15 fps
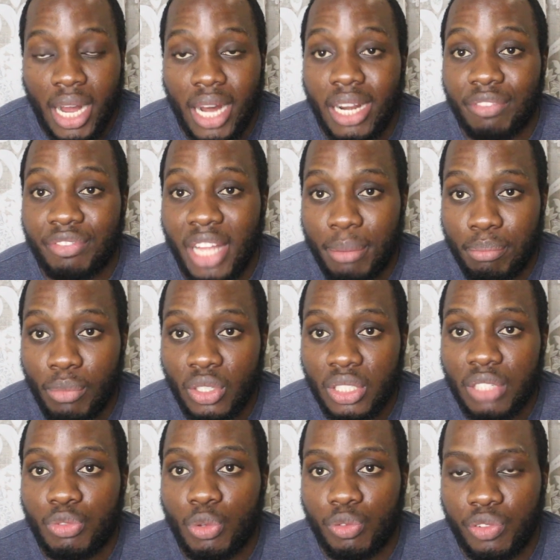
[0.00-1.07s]
And after a month,
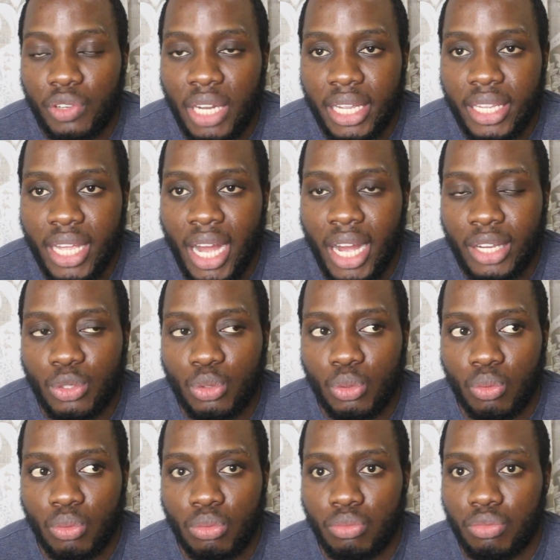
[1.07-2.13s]
if you feel like, yeah,
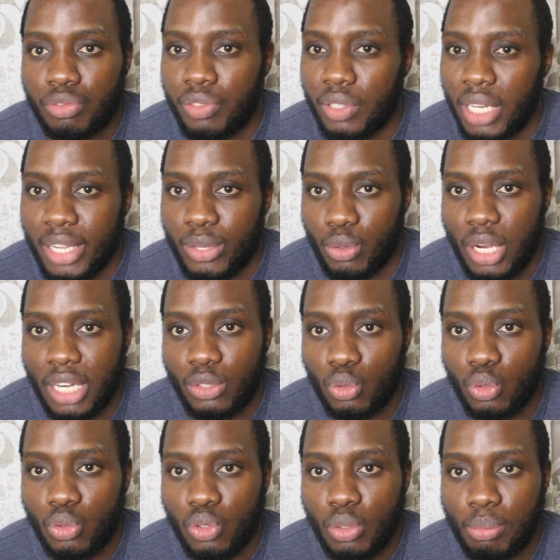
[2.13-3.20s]
you feel like you can
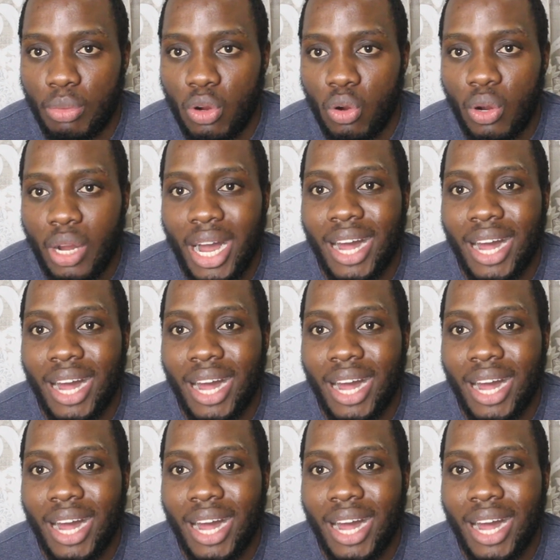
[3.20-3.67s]
do some more,